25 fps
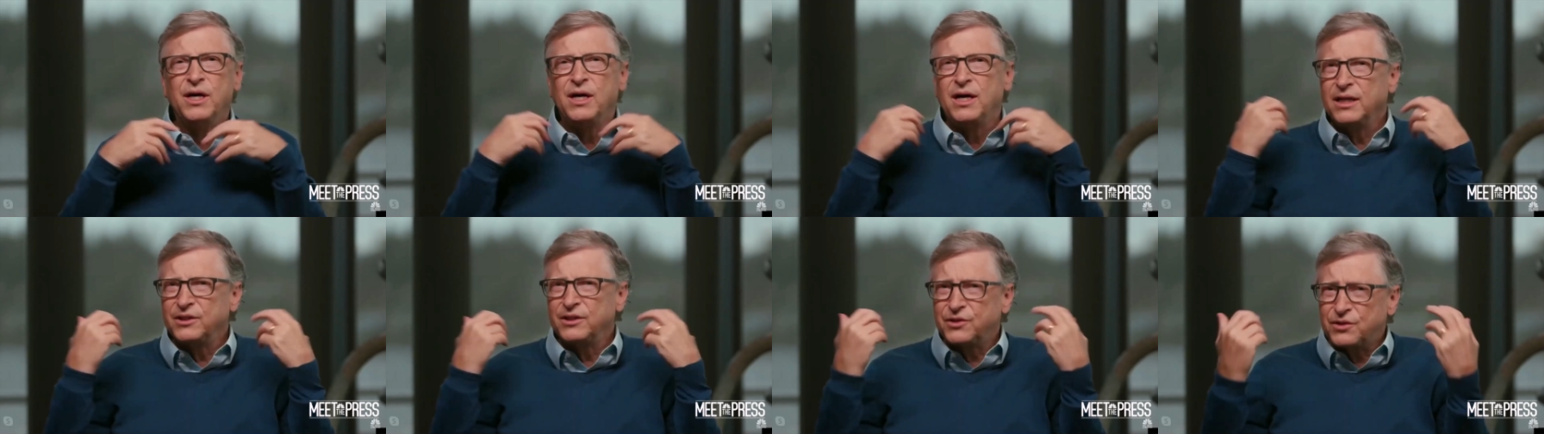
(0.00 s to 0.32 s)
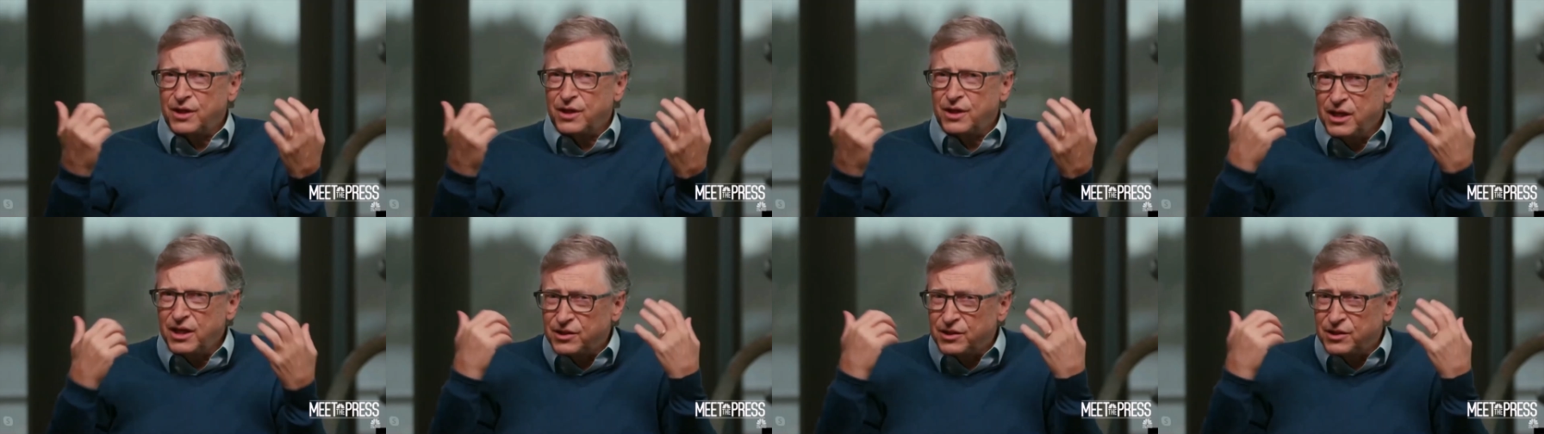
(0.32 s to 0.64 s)

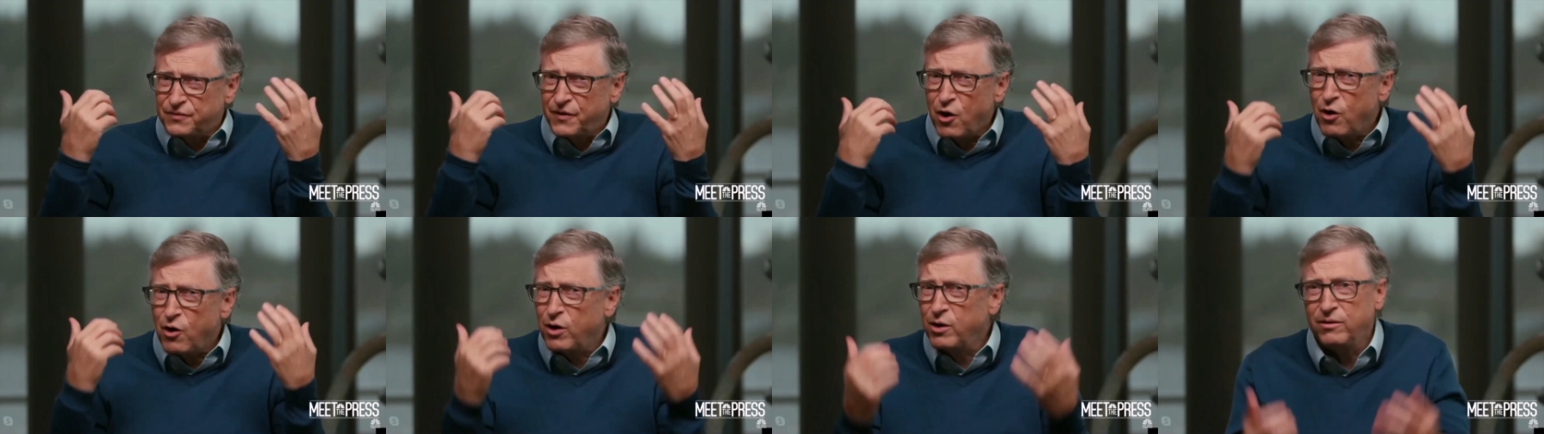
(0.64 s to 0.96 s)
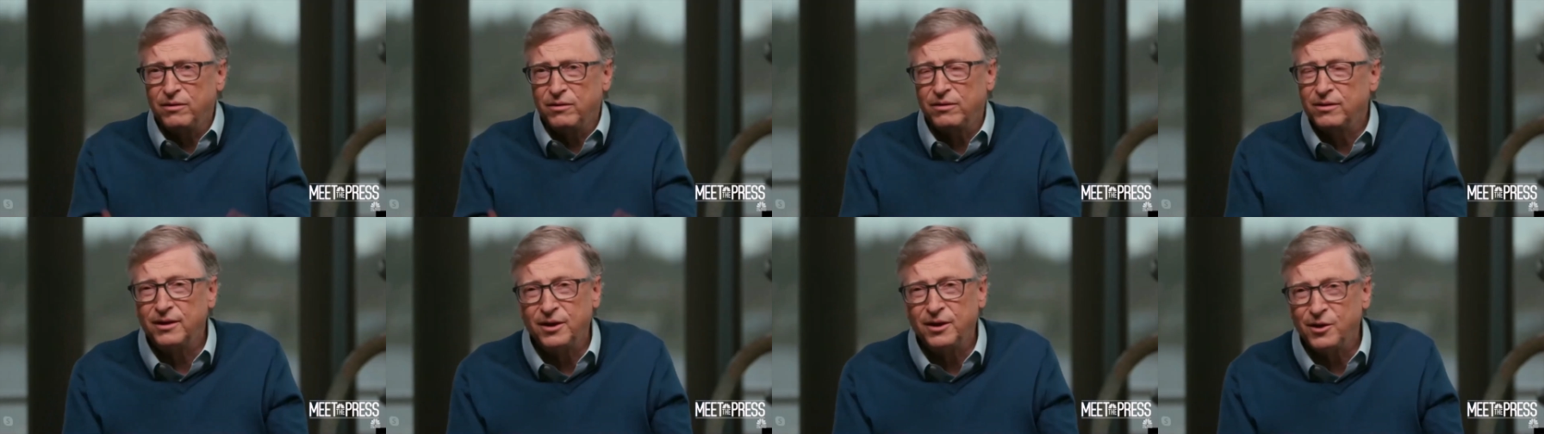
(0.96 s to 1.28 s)
it's it's
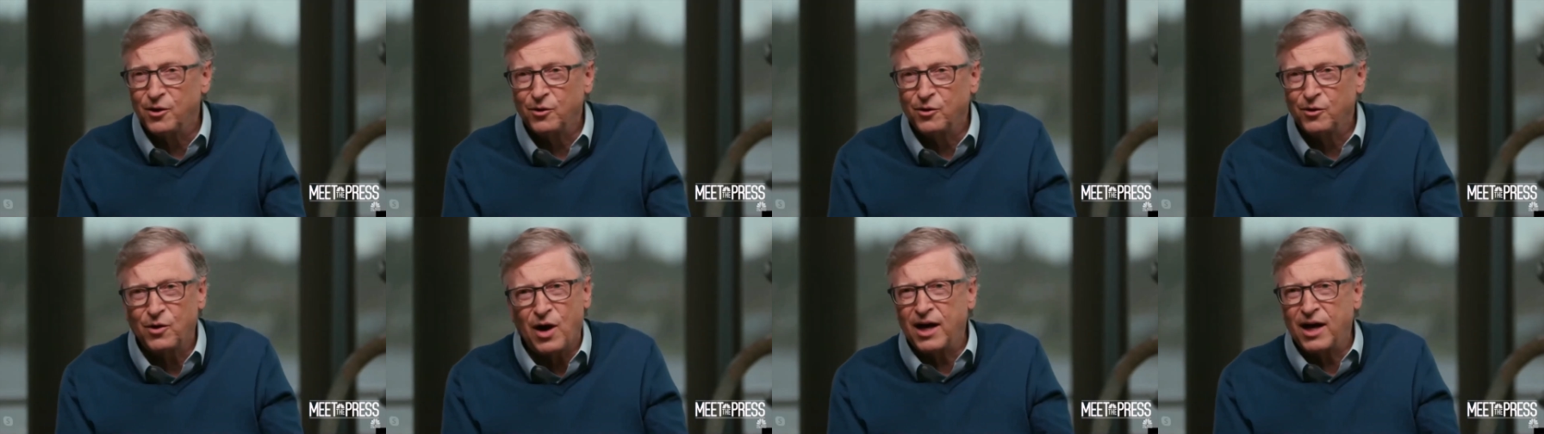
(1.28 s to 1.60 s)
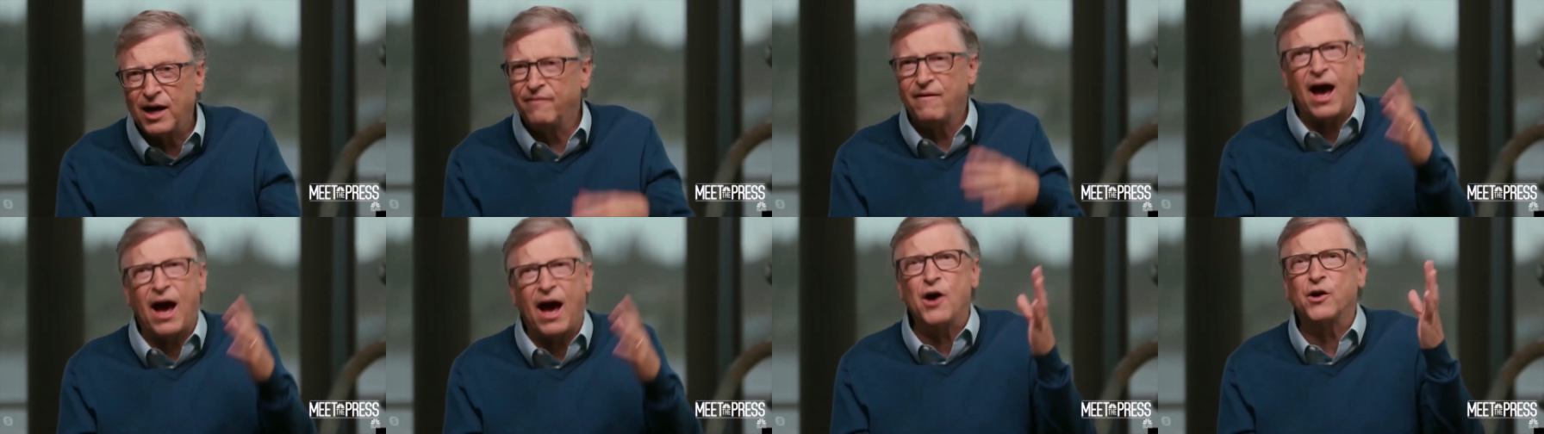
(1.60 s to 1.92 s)
very you know kind
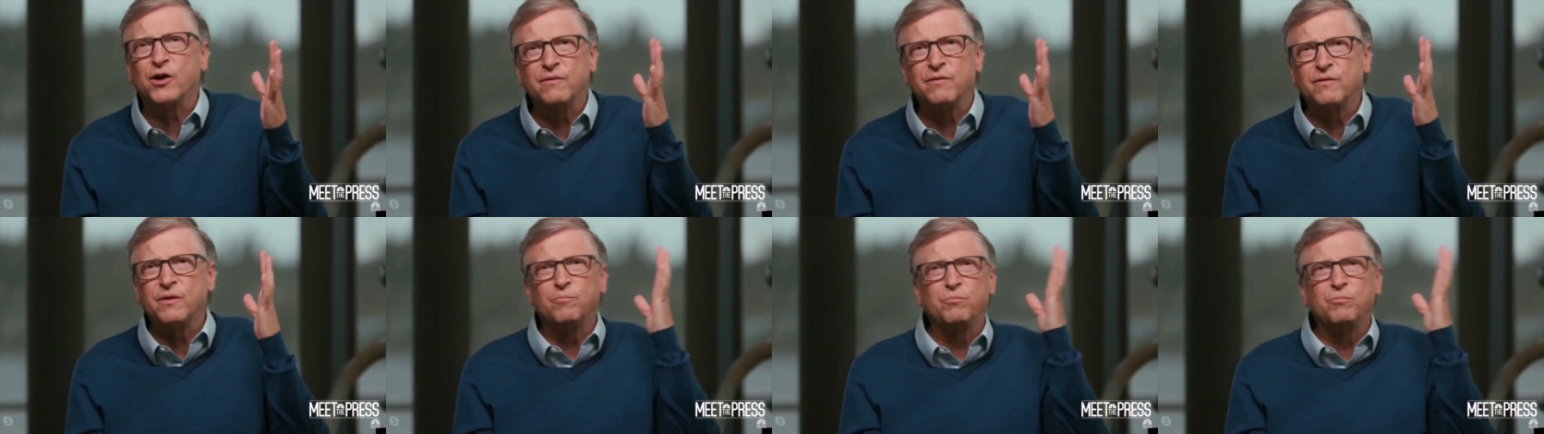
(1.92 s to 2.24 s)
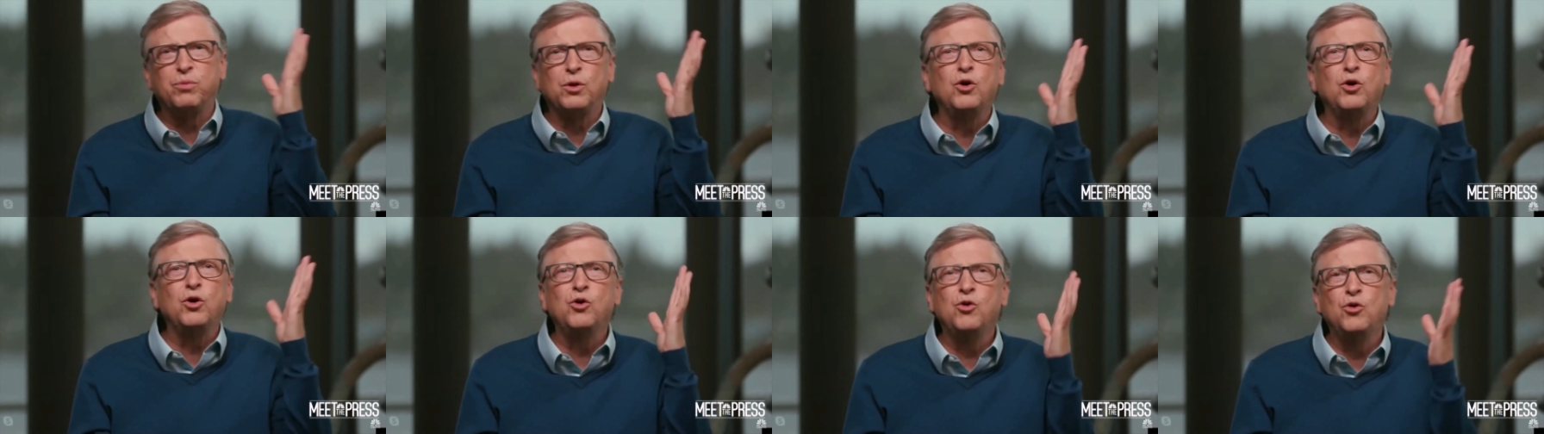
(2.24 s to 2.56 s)
of out of the
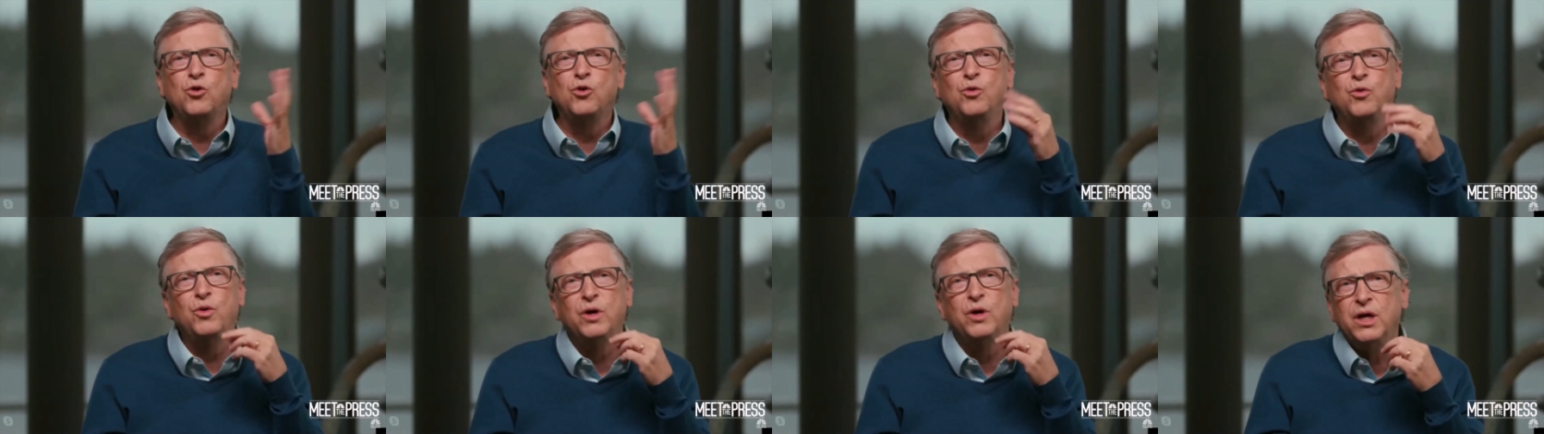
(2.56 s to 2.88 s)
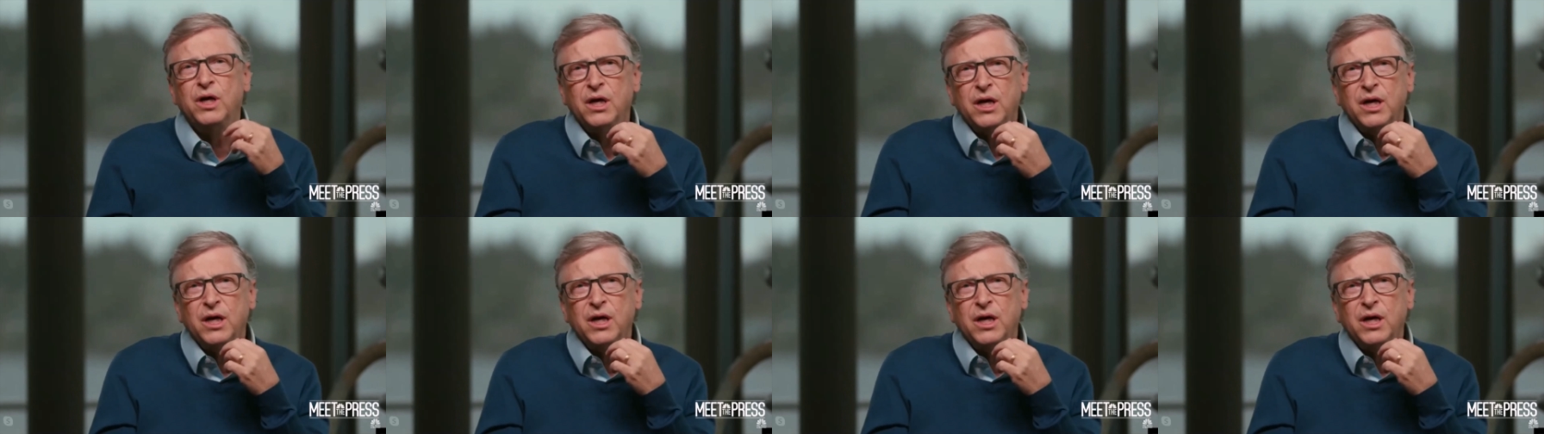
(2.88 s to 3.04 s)
blue